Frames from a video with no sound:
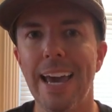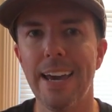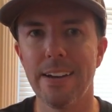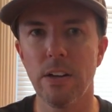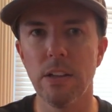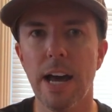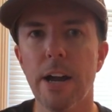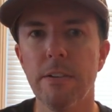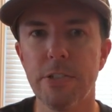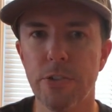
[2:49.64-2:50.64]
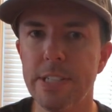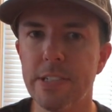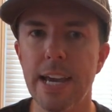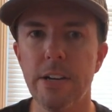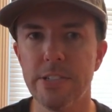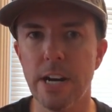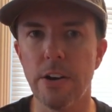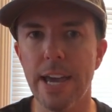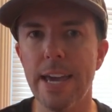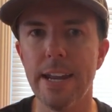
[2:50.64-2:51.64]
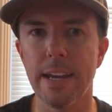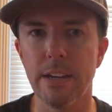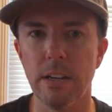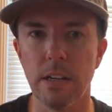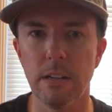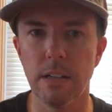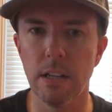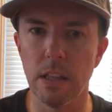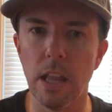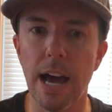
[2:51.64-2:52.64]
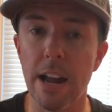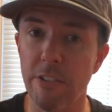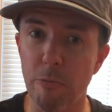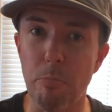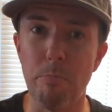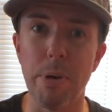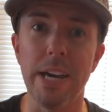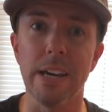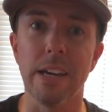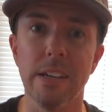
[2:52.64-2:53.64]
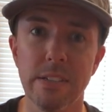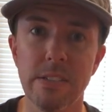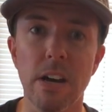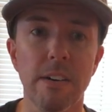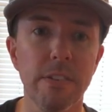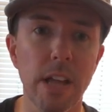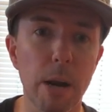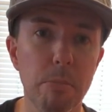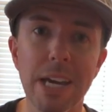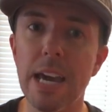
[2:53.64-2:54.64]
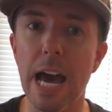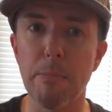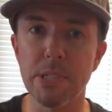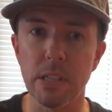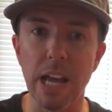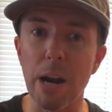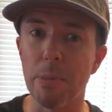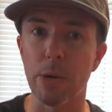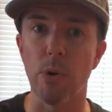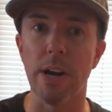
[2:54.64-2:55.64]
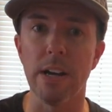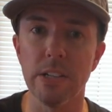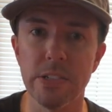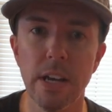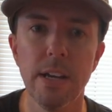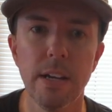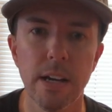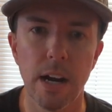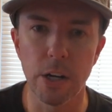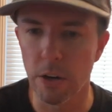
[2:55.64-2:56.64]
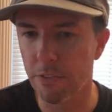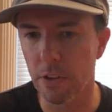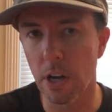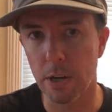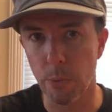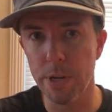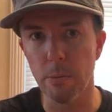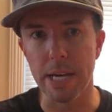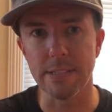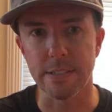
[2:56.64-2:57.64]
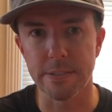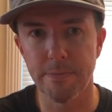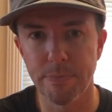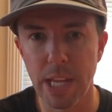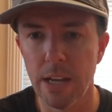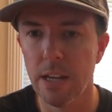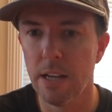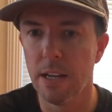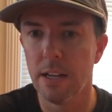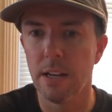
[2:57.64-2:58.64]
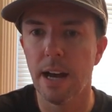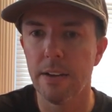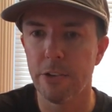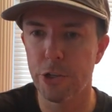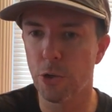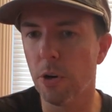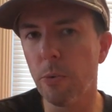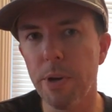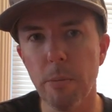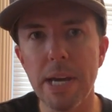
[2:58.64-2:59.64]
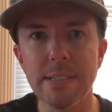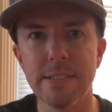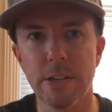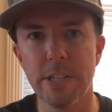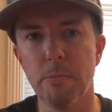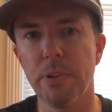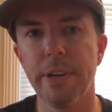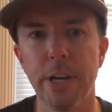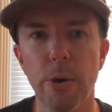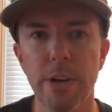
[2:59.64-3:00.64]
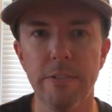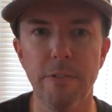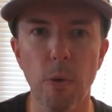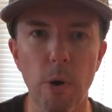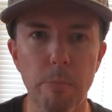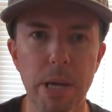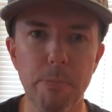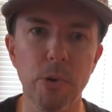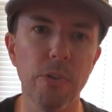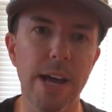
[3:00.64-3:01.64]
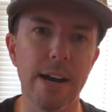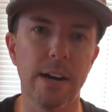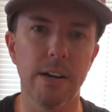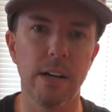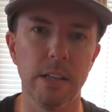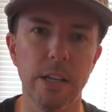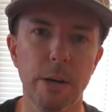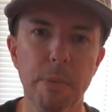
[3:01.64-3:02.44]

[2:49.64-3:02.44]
and a lot of street skaters that are hitting a lot of big stuff, a lot of big gaps, a lot of big rails, are going for longer wheelbases. Shorter wheelbases are typically going for people that are a little